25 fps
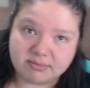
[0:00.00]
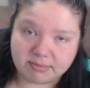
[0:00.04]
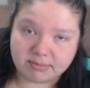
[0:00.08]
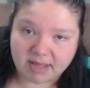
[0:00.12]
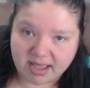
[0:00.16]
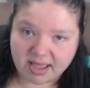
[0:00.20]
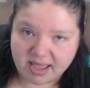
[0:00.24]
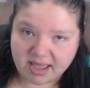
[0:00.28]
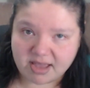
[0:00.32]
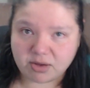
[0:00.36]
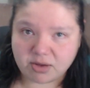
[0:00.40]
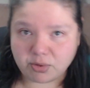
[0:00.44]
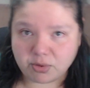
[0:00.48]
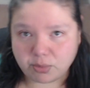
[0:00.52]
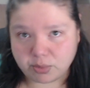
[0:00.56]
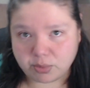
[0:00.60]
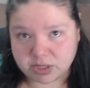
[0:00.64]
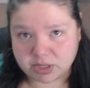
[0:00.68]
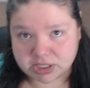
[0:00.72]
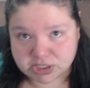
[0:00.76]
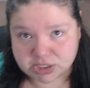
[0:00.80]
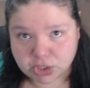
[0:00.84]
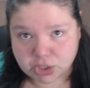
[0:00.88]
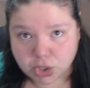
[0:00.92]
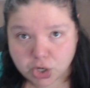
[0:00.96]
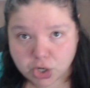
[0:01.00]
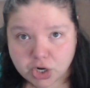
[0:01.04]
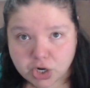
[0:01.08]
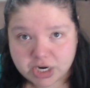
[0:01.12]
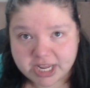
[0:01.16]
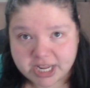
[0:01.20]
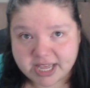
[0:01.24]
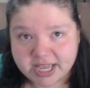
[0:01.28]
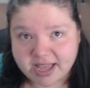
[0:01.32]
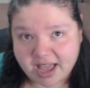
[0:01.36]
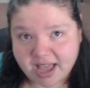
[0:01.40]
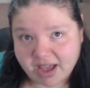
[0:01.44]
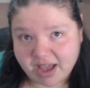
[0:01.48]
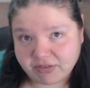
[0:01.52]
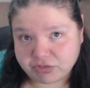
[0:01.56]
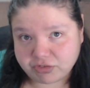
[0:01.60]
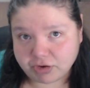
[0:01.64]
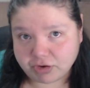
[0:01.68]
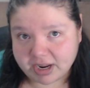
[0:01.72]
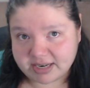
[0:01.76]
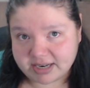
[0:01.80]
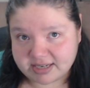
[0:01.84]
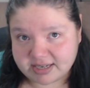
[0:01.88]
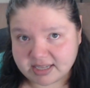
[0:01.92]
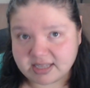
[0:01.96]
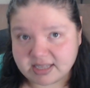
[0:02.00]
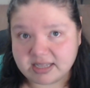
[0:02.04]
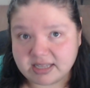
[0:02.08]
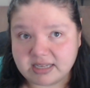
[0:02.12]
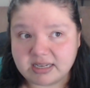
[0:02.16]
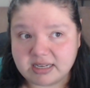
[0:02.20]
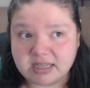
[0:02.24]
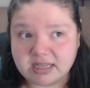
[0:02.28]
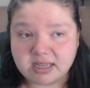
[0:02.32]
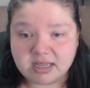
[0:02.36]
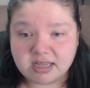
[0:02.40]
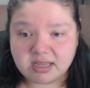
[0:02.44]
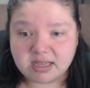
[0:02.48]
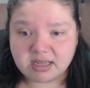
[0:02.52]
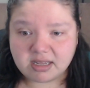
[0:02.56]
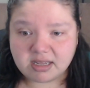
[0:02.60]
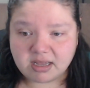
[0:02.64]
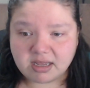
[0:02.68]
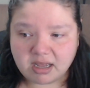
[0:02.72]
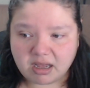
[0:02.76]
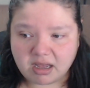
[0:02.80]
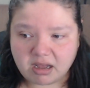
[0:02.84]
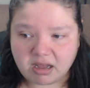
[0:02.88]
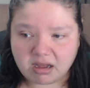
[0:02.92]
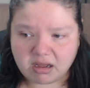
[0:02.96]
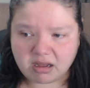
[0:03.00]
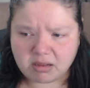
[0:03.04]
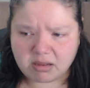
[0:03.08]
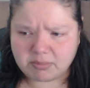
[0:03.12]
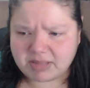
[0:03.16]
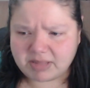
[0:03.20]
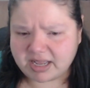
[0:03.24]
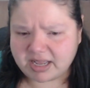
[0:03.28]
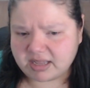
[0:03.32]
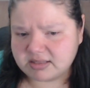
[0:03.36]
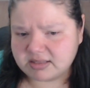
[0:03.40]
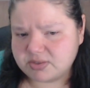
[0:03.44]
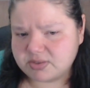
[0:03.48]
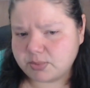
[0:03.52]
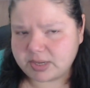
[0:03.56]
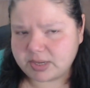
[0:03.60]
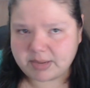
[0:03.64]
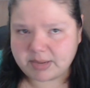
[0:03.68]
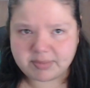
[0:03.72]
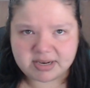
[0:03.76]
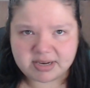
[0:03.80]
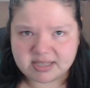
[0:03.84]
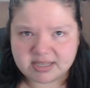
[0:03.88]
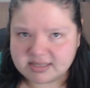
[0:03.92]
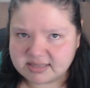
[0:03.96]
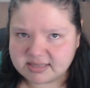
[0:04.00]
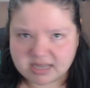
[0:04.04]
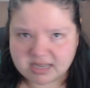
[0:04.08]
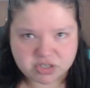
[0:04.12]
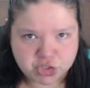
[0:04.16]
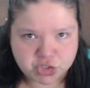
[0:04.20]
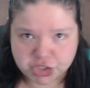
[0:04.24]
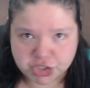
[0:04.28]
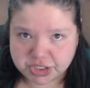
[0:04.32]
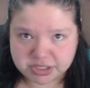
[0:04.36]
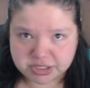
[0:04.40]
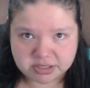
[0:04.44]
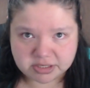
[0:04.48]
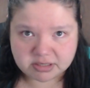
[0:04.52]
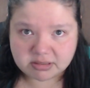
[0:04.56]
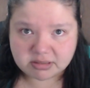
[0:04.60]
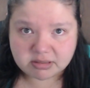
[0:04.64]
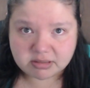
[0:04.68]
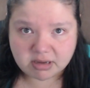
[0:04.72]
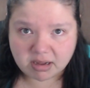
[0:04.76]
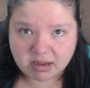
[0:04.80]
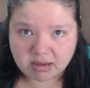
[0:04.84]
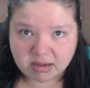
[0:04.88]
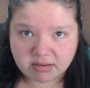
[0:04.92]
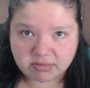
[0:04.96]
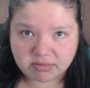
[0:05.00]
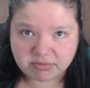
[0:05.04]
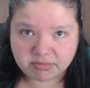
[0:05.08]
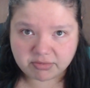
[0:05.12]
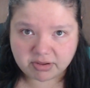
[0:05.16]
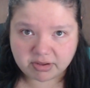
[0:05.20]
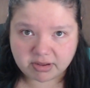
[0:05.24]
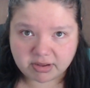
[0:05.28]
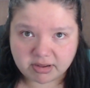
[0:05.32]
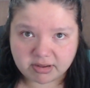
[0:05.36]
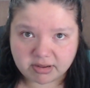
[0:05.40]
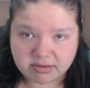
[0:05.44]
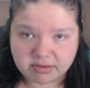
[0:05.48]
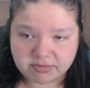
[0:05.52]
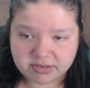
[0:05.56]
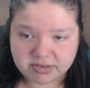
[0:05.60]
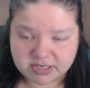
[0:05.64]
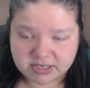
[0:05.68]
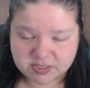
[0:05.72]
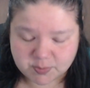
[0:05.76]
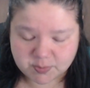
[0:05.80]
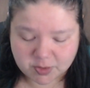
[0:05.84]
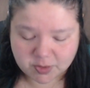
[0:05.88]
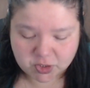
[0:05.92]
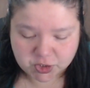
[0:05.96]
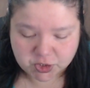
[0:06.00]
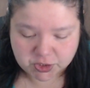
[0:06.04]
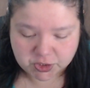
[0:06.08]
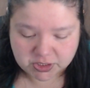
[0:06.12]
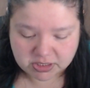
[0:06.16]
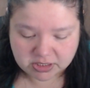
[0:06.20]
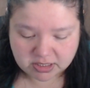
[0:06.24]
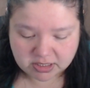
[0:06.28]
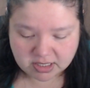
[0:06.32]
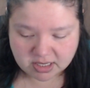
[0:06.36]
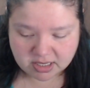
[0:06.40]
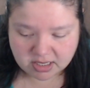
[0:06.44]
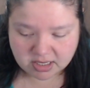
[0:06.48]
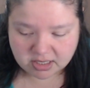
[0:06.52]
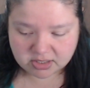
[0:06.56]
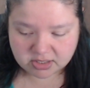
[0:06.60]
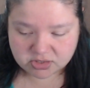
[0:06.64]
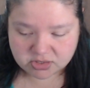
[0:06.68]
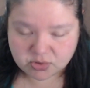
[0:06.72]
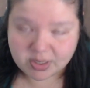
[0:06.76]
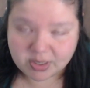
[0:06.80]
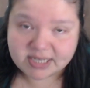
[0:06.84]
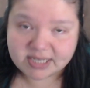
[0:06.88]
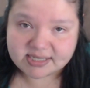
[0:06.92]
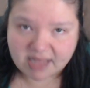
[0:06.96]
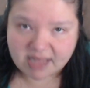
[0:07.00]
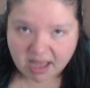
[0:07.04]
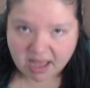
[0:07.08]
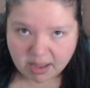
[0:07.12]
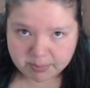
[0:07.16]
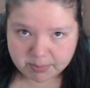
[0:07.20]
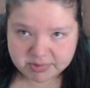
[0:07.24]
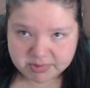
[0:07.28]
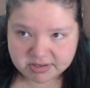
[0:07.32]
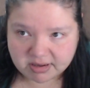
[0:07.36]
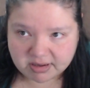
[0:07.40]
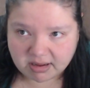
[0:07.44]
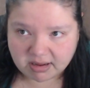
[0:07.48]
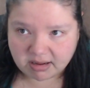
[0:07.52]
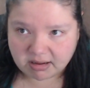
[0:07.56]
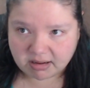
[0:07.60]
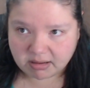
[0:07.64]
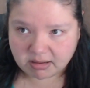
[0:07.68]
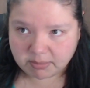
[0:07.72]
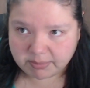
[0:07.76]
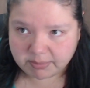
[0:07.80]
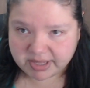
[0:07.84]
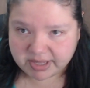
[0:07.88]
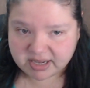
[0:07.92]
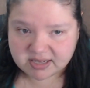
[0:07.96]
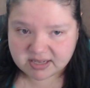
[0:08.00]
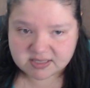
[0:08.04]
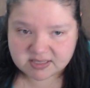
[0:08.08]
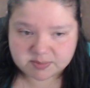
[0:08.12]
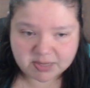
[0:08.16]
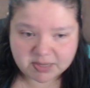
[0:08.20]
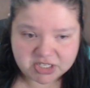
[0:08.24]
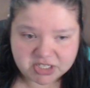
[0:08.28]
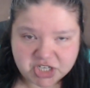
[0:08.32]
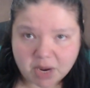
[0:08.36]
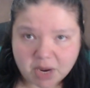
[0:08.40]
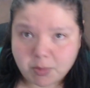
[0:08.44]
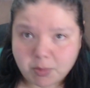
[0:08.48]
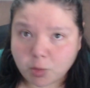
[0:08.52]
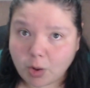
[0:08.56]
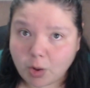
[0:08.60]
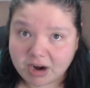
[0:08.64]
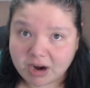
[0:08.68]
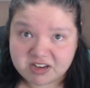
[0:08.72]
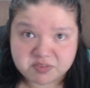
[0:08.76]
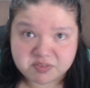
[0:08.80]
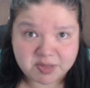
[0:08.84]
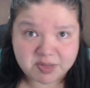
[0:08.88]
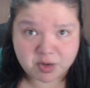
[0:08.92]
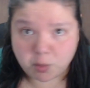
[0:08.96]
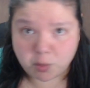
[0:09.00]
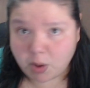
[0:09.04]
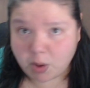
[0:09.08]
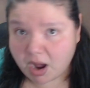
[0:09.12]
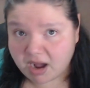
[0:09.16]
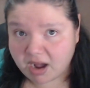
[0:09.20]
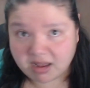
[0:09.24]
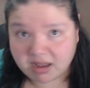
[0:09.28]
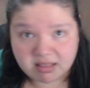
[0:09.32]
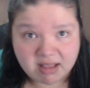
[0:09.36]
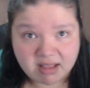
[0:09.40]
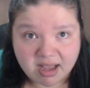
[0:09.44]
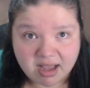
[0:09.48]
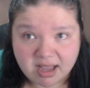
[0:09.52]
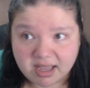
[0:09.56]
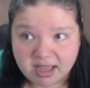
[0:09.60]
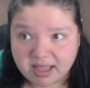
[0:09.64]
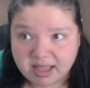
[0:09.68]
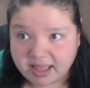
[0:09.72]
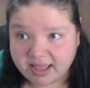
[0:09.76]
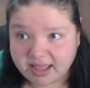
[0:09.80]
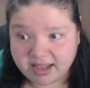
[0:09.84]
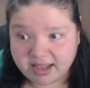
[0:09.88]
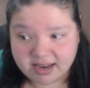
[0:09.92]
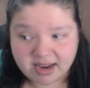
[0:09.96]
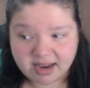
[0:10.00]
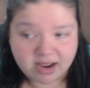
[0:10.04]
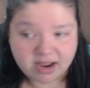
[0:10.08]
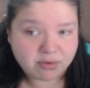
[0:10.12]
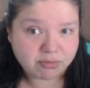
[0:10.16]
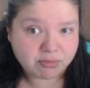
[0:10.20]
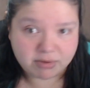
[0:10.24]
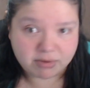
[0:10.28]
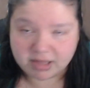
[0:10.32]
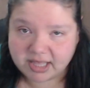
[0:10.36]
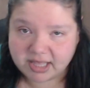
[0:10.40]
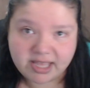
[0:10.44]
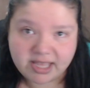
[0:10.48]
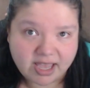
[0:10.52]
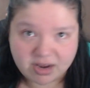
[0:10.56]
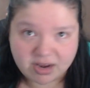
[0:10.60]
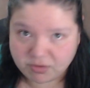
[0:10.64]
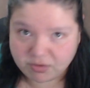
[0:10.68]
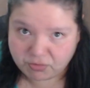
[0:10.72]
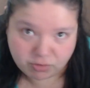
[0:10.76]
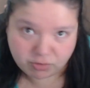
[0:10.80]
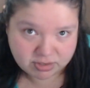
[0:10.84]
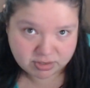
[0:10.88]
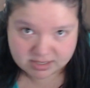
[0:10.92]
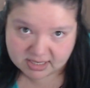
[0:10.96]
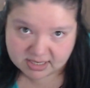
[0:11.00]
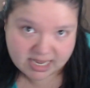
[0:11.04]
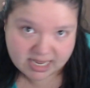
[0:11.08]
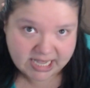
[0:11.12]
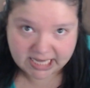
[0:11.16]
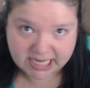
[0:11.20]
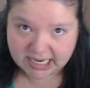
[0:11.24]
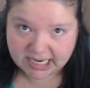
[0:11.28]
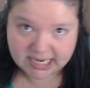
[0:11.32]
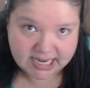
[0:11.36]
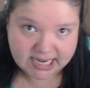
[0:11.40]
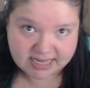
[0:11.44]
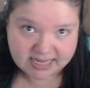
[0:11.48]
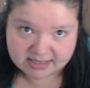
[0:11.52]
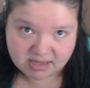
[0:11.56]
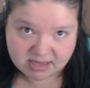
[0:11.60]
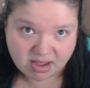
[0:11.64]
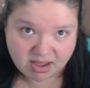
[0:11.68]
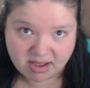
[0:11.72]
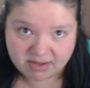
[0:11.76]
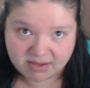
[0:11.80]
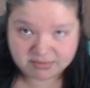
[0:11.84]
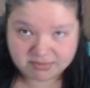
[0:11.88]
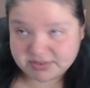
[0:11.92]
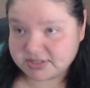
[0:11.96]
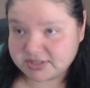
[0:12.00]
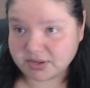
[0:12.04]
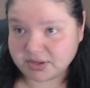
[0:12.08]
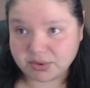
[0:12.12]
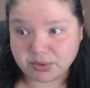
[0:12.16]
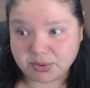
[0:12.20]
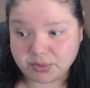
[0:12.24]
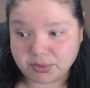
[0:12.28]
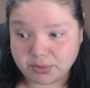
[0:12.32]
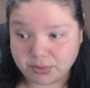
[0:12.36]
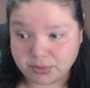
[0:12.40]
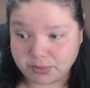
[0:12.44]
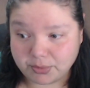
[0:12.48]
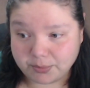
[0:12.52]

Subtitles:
ankle was hurting after I did like a 20-minute session of fitness martial. So I stopped because my job requires me to walk a lot, and I really can't afford to take any days off. So,